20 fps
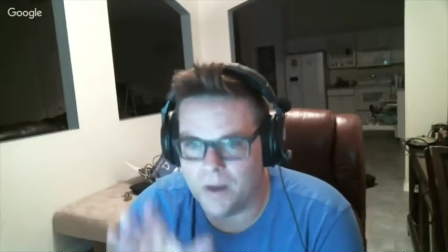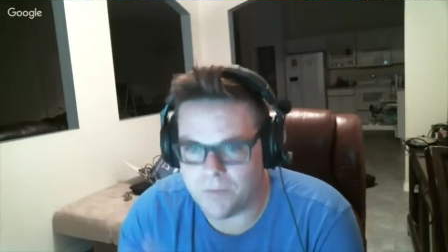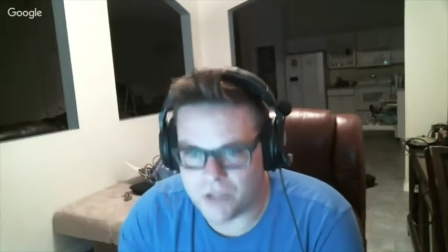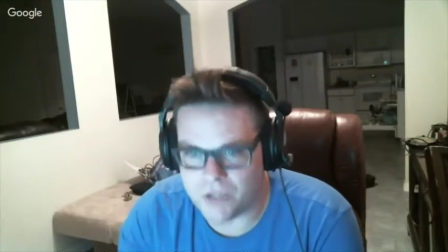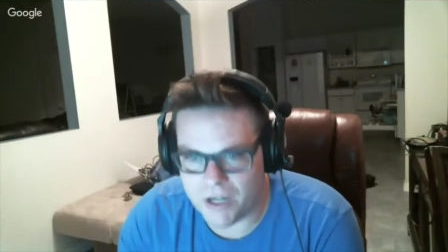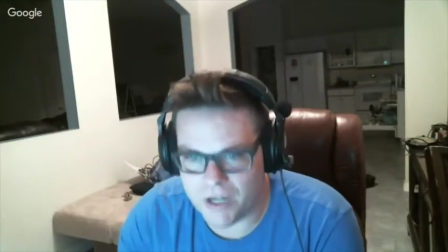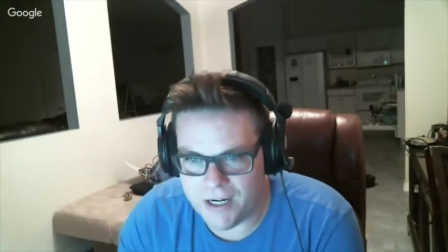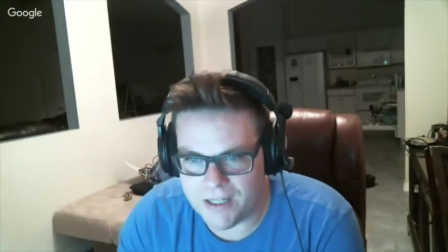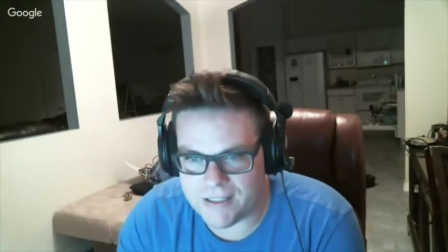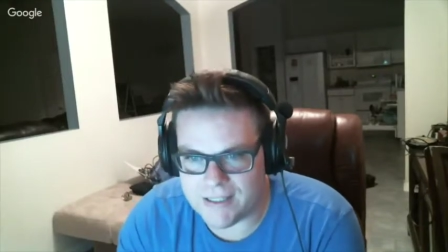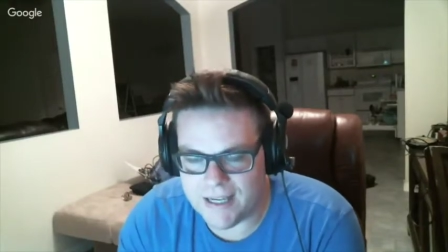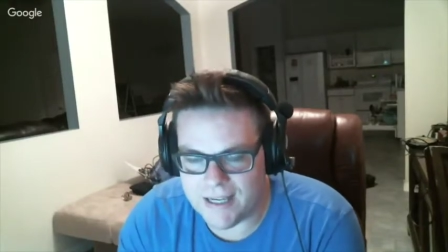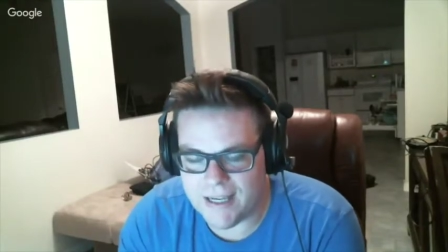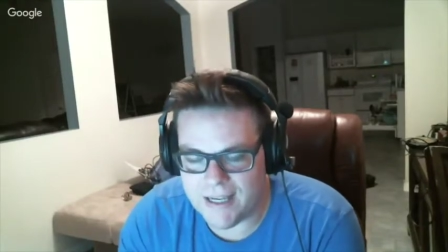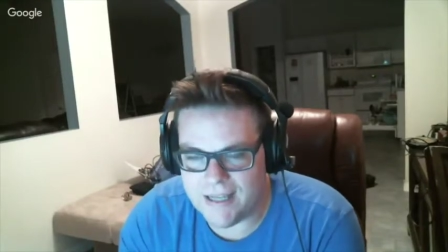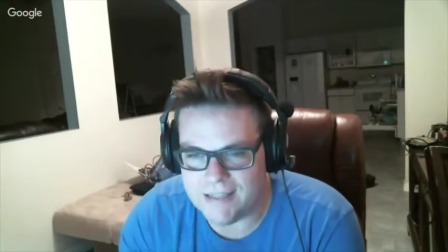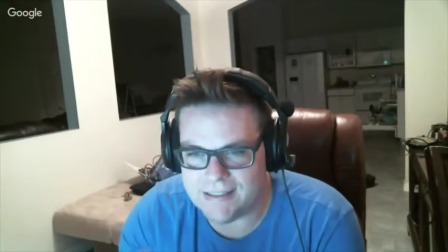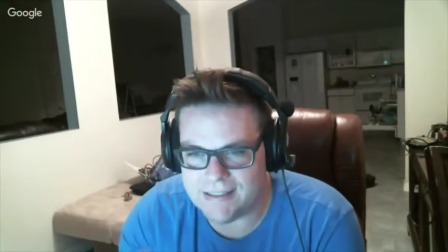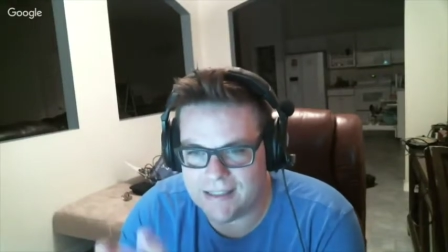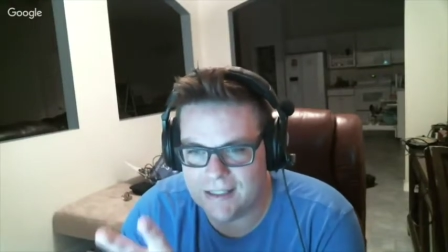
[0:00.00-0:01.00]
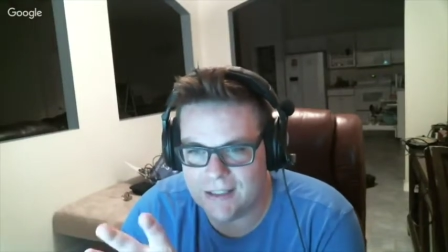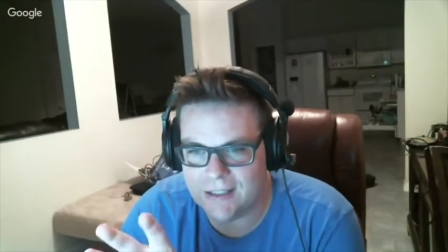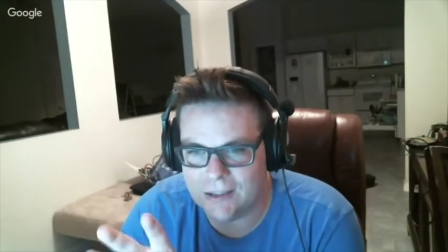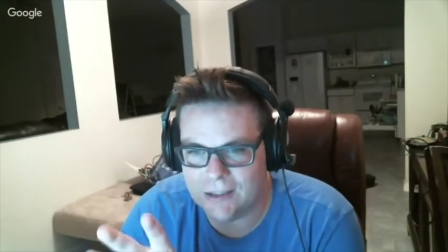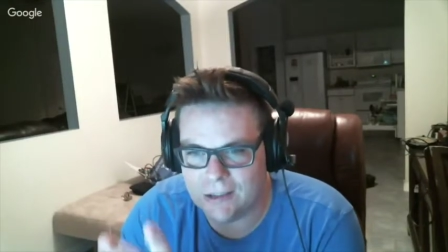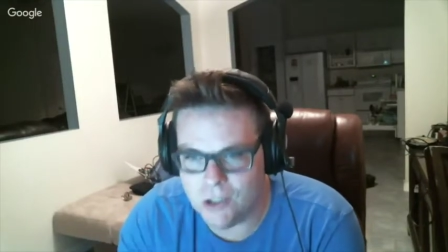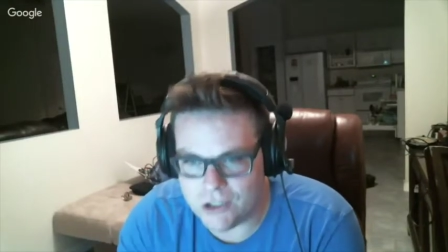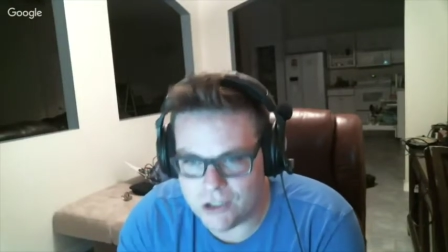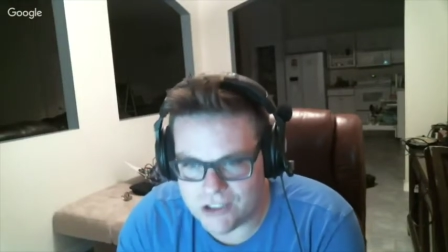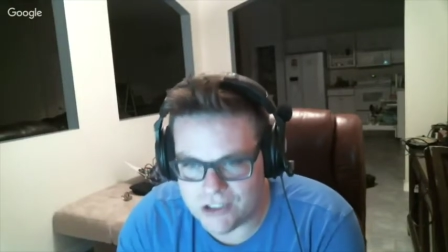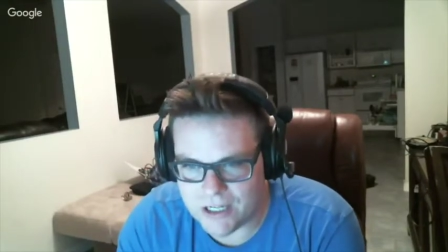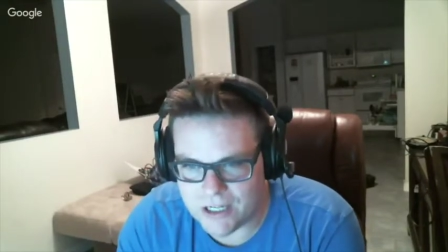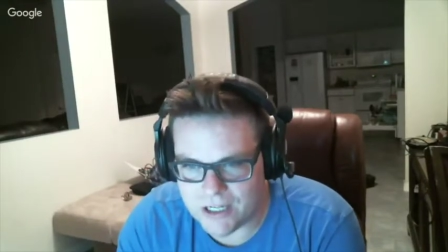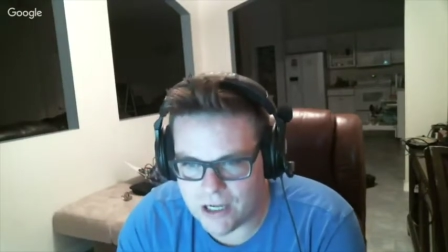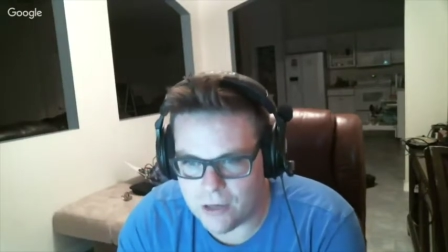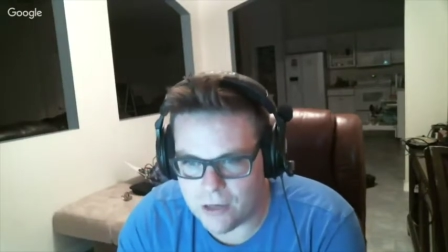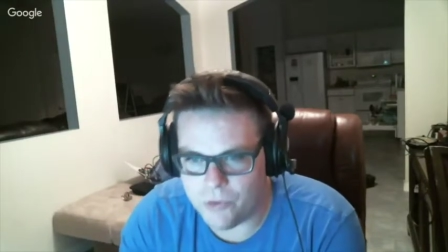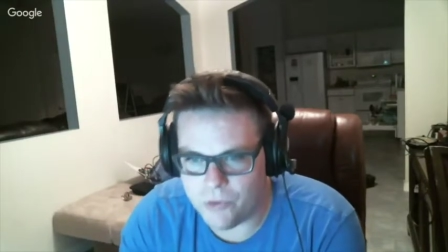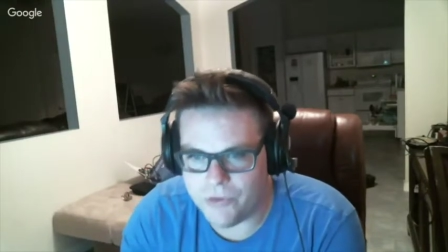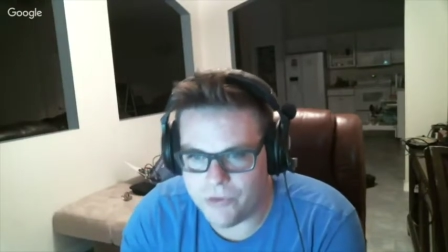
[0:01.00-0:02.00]
trying to say is it looks
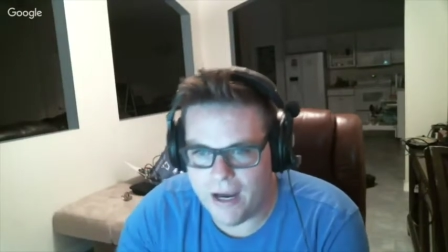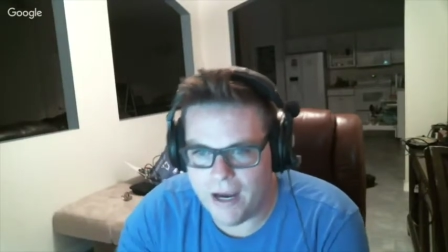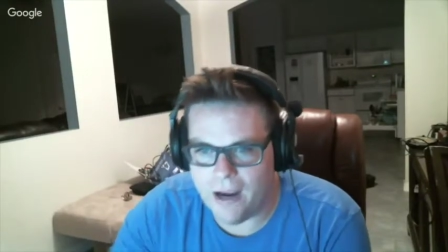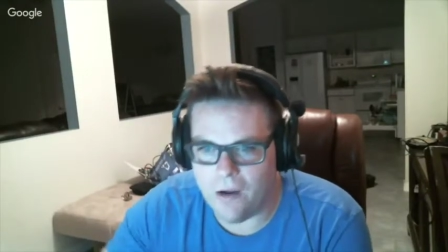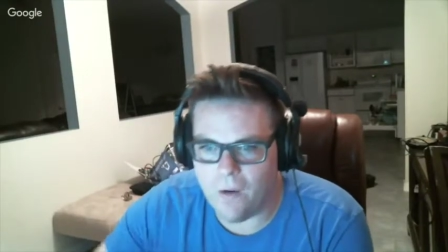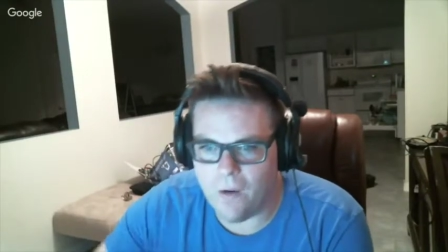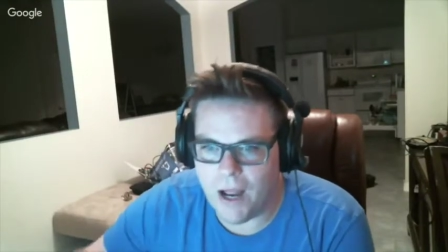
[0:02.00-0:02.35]
terrible now.